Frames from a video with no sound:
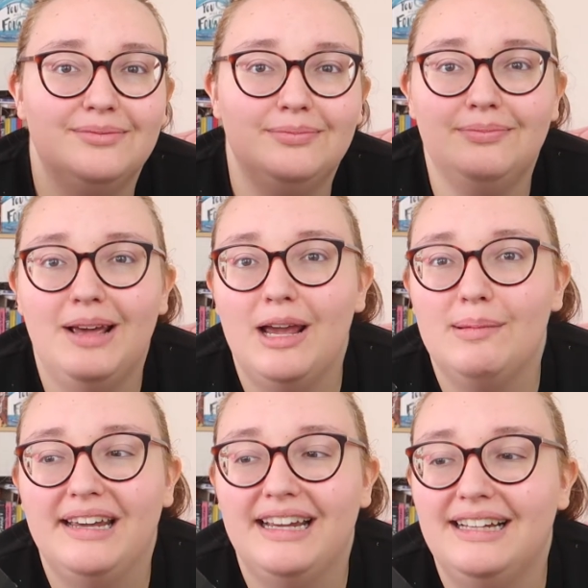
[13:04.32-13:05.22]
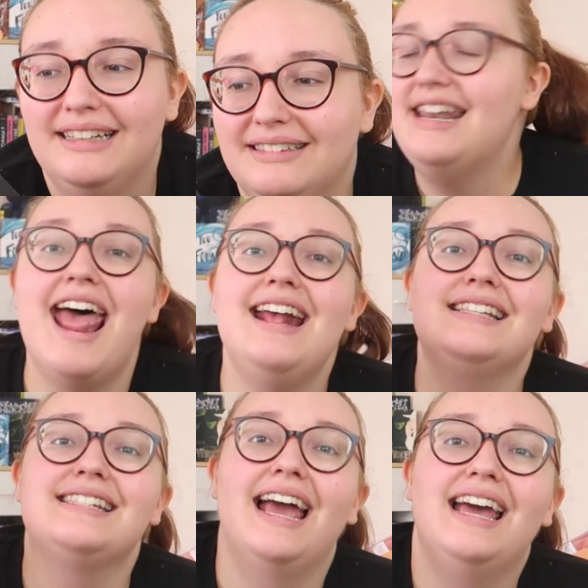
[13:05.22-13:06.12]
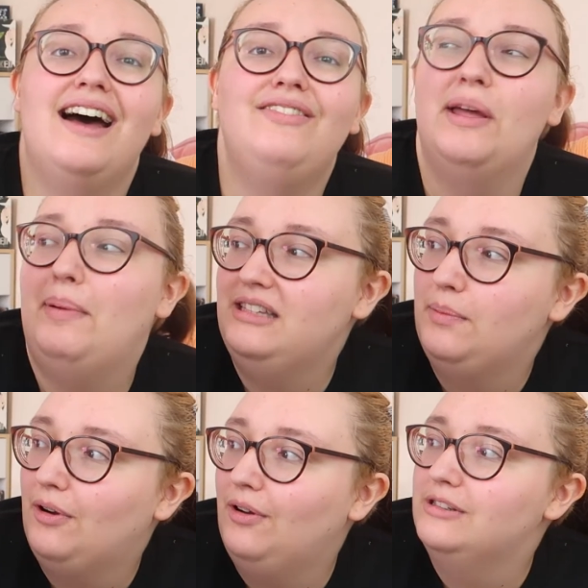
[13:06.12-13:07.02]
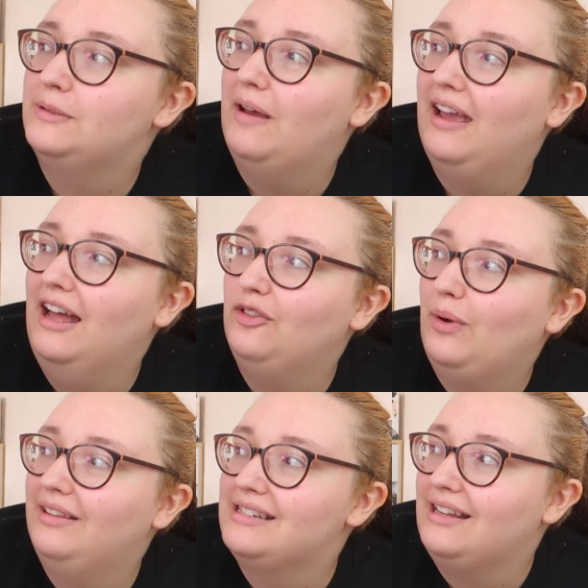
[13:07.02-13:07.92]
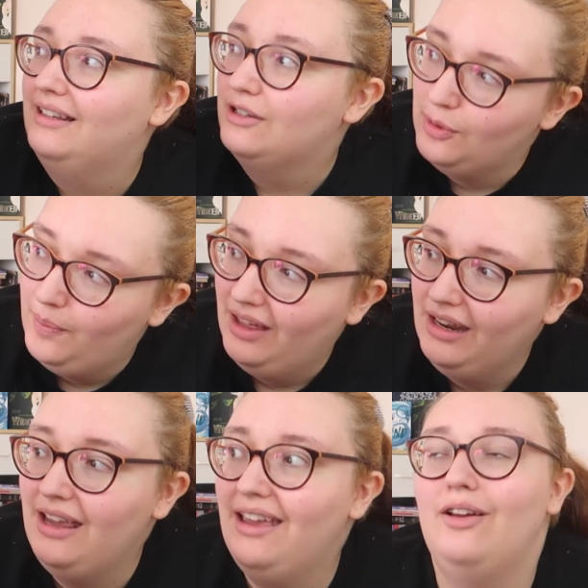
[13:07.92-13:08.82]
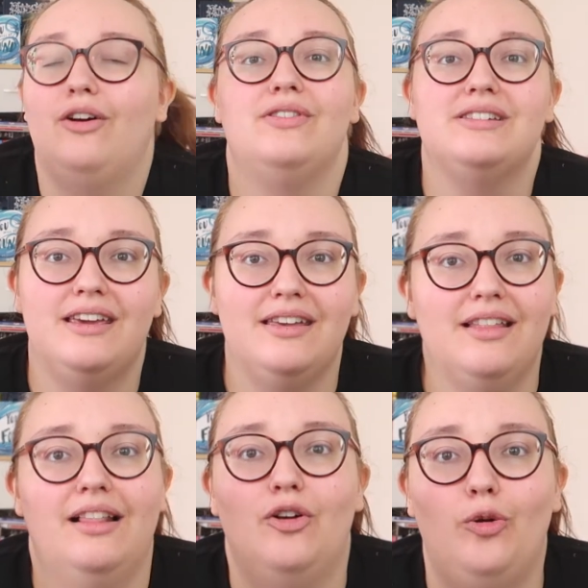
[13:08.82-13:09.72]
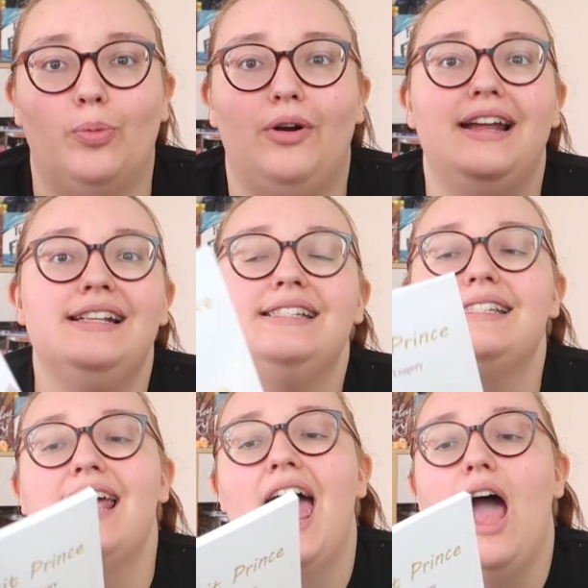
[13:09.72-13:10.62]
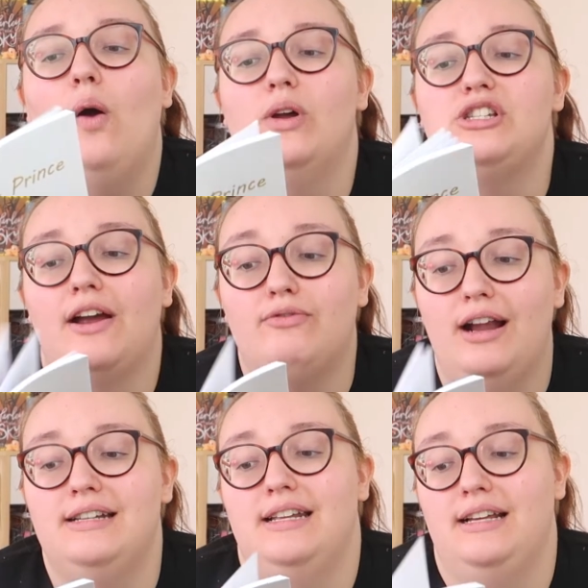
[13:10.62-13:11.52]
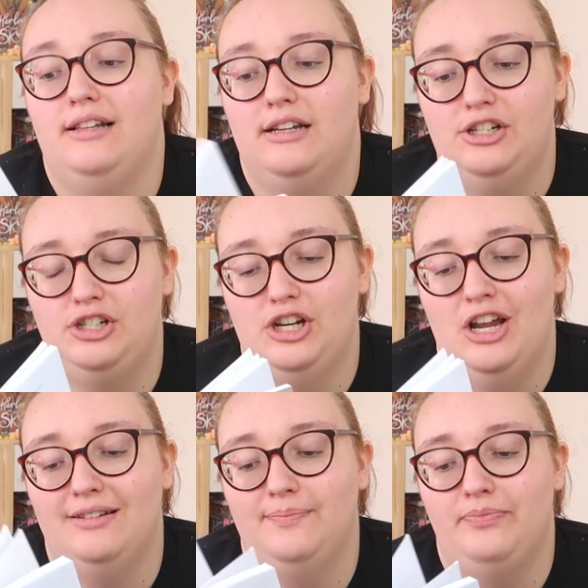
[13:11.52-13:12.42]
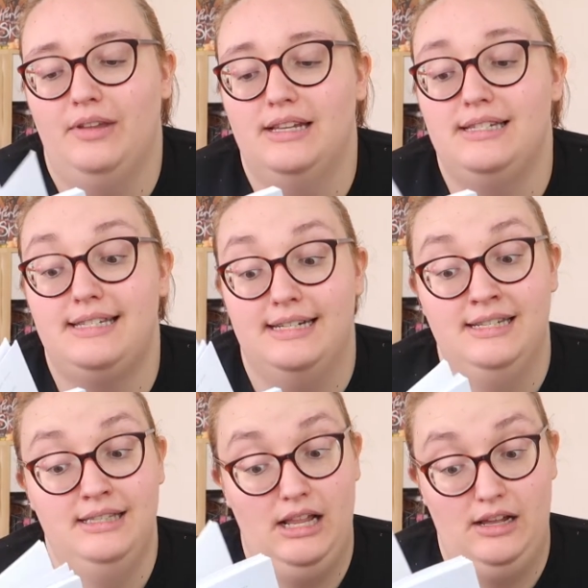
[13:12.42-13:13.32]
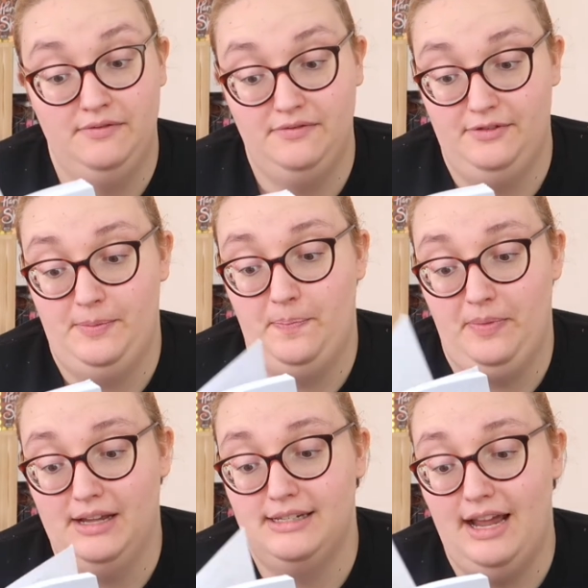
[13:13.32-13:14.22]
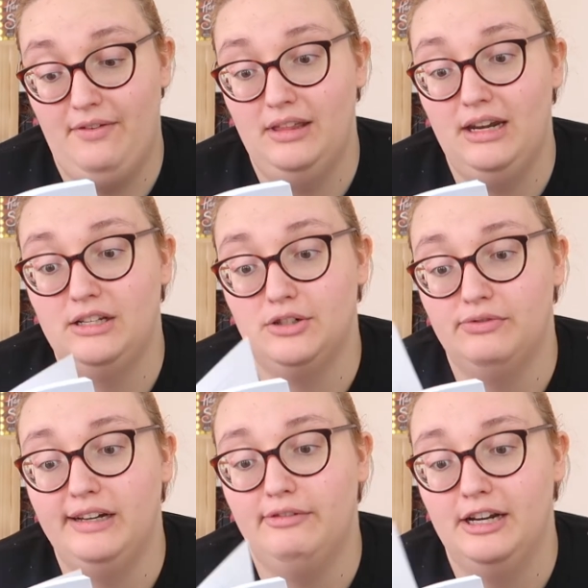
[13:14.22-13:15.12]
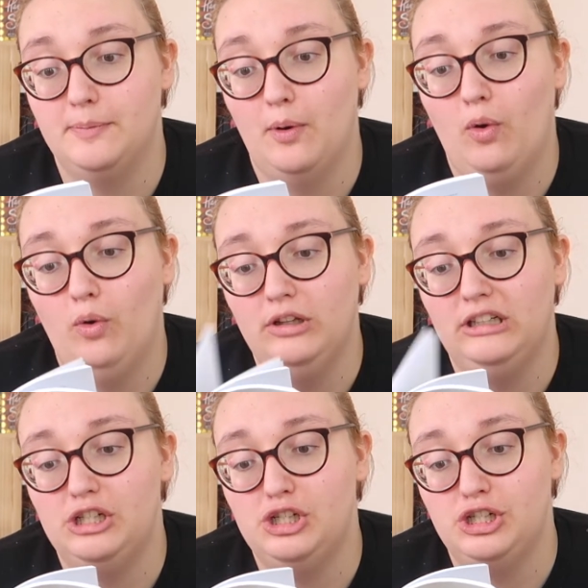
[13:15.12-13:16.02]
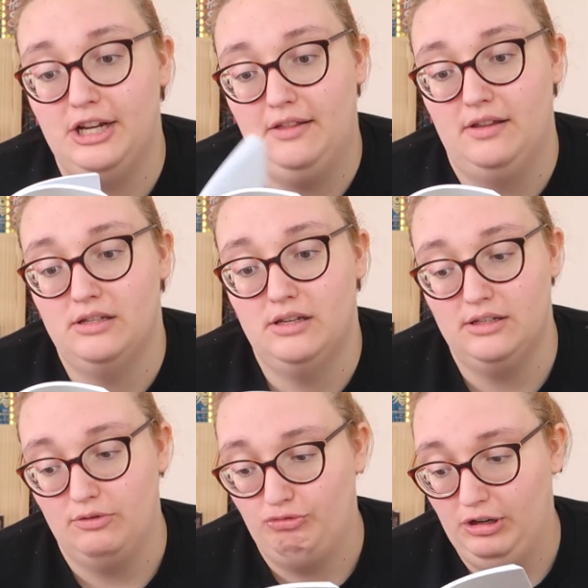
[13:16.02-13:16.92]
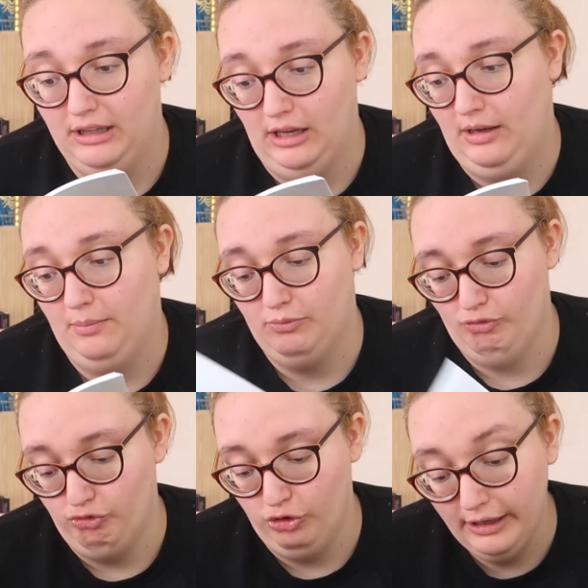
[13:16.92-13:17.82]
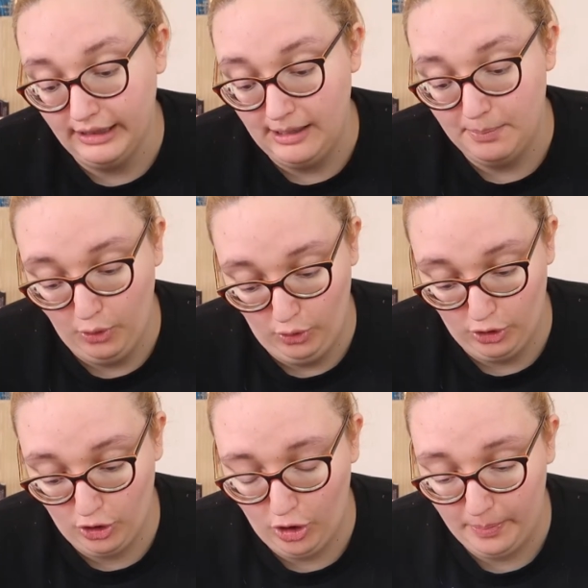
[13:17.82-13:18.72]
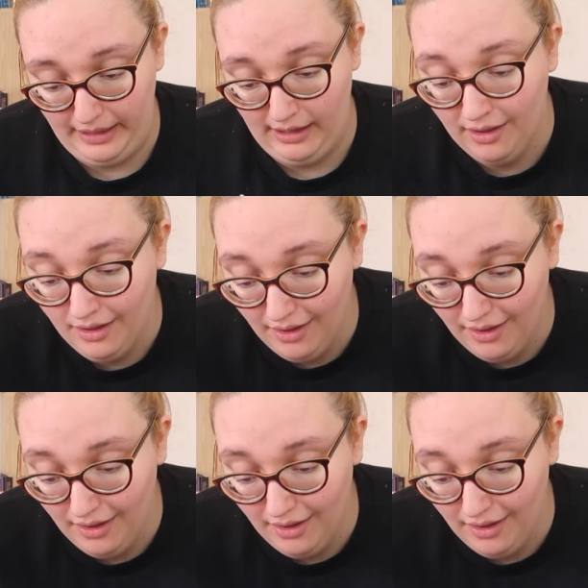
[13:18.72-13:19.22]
Maybe. Next I have Le Petit Prince by Antoine de Saint-Exupéry, obviously The Little Prince, which I've read in English, didn't love. Definitely need to reread, but holy shit, this is a really, really poor copy.